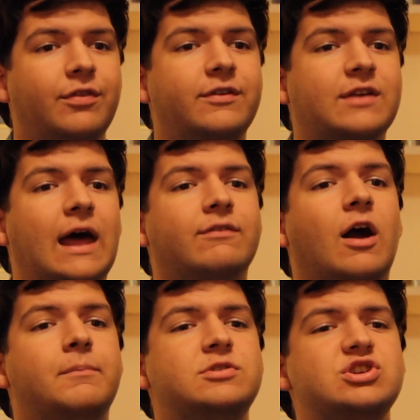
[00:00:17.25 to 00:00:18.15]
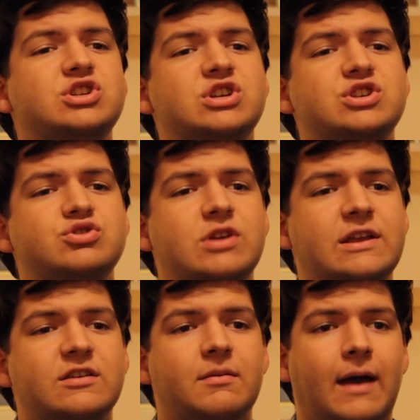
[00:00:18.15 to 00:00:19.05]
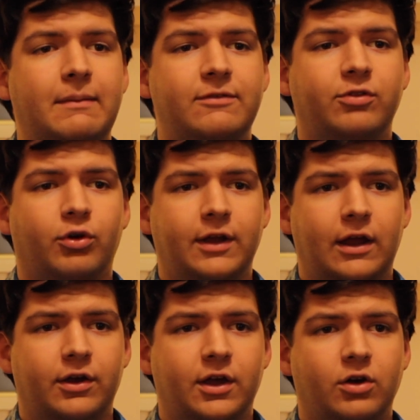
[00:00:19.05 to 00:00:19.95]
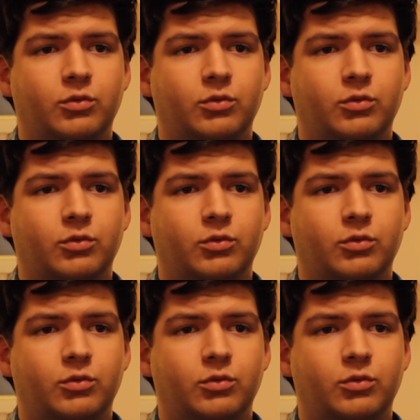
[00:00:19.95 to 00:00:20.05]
this kind of competition is unique to the Miami, Florida area,